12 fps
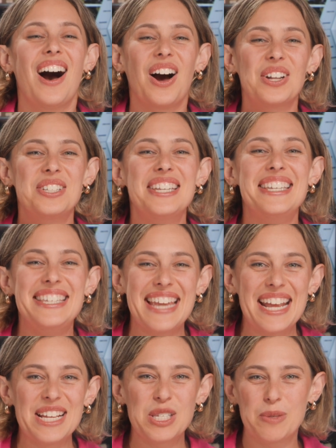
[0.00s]
On
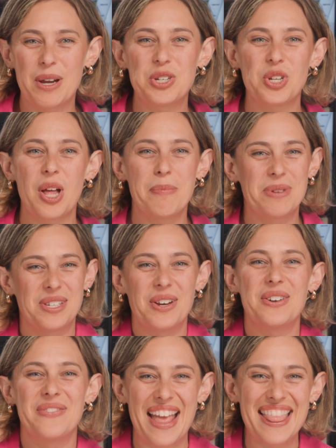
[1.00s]
today's special
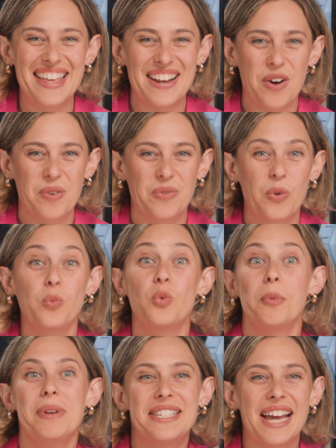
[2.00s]
episode of In The Know,
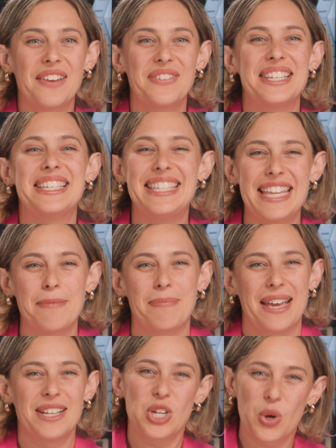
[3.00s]
we'll be diving deep
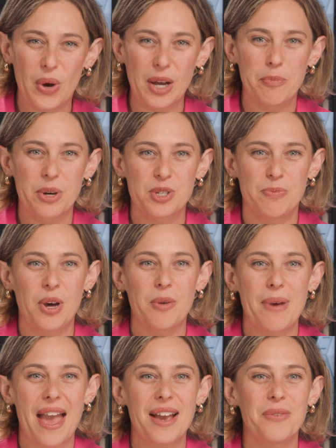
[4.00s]
into QuickBooks Bill
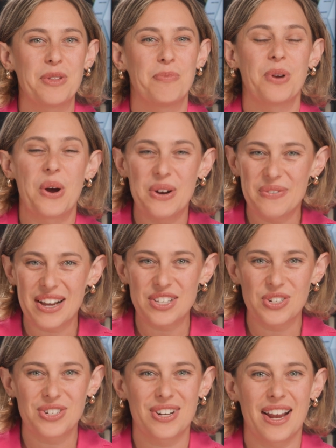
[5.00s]
Pay with
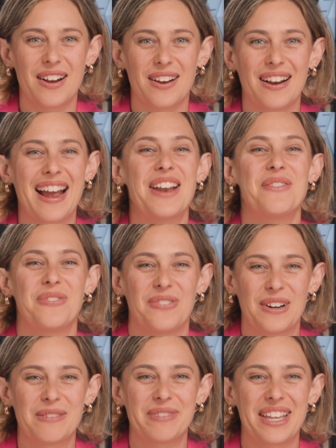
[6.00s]
ProAdvisor trainer and
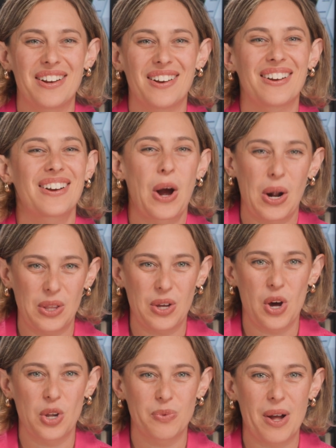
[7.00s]
firm leader, Carla
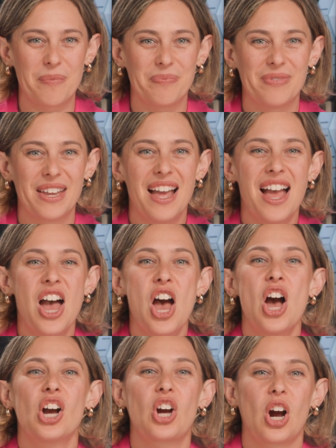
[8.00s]
Caldwell.
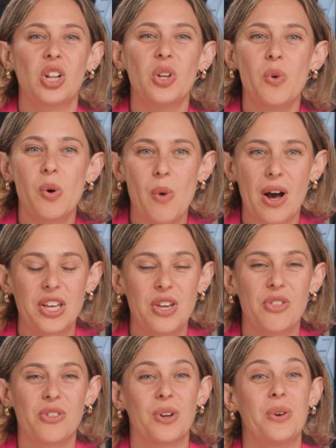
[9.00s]
Carla will walk
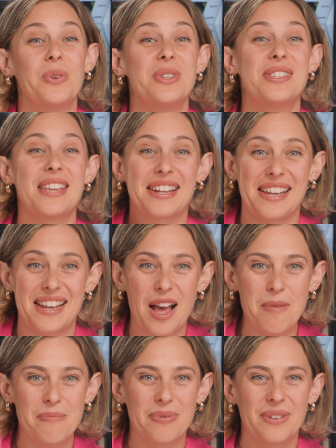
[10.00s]
you through setting
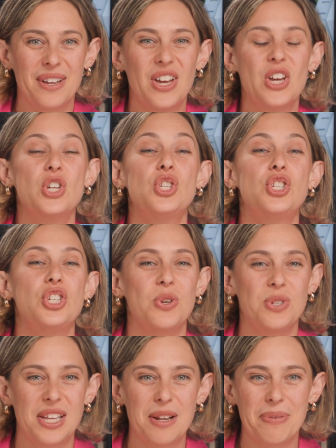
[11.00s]
up,
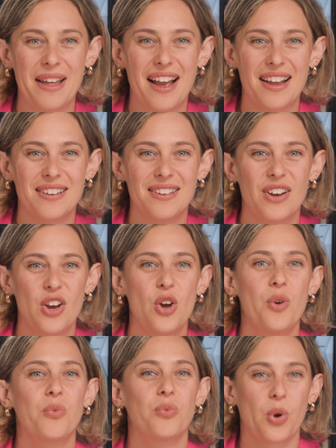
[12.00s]
choosing a plan,
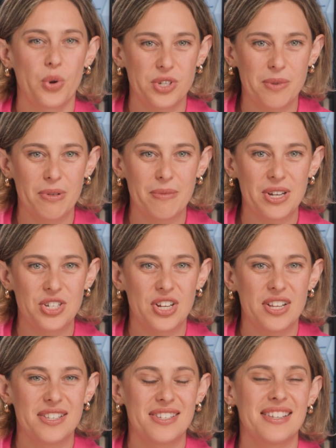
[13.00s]
roles and
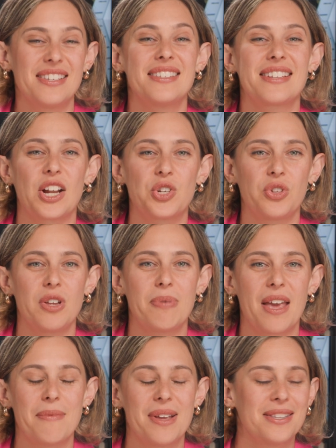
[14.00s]
permissions, scheduling
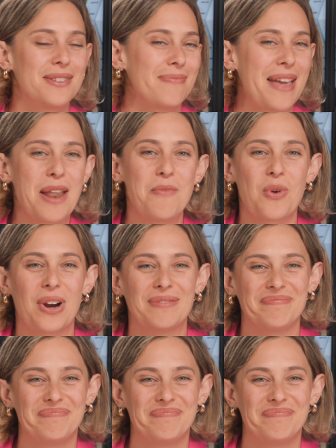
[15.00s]
payments, and more.